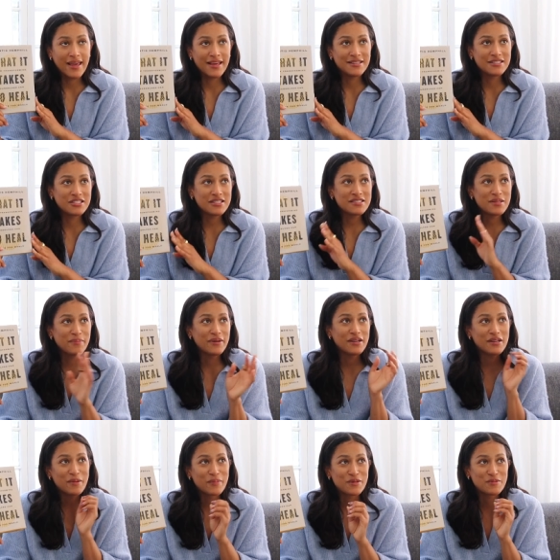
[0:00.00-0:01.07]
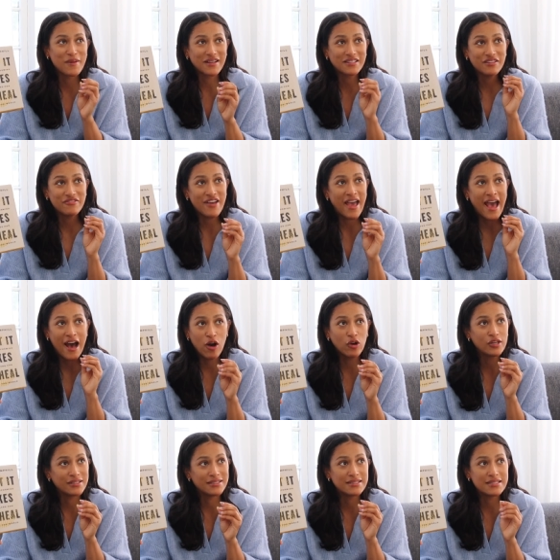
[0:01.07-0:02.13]
And just to put into perspective how
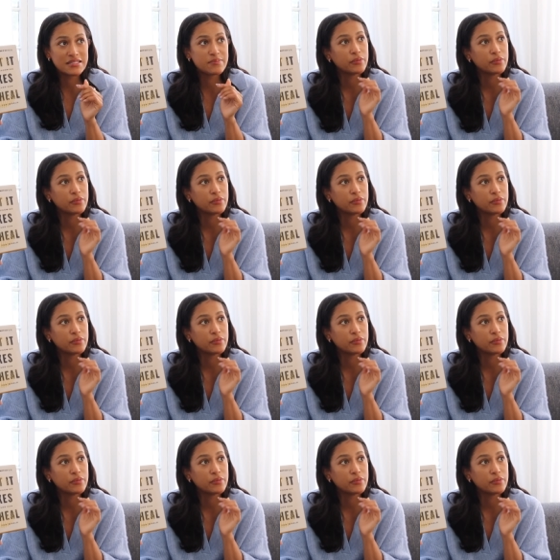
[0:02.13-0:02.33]
good this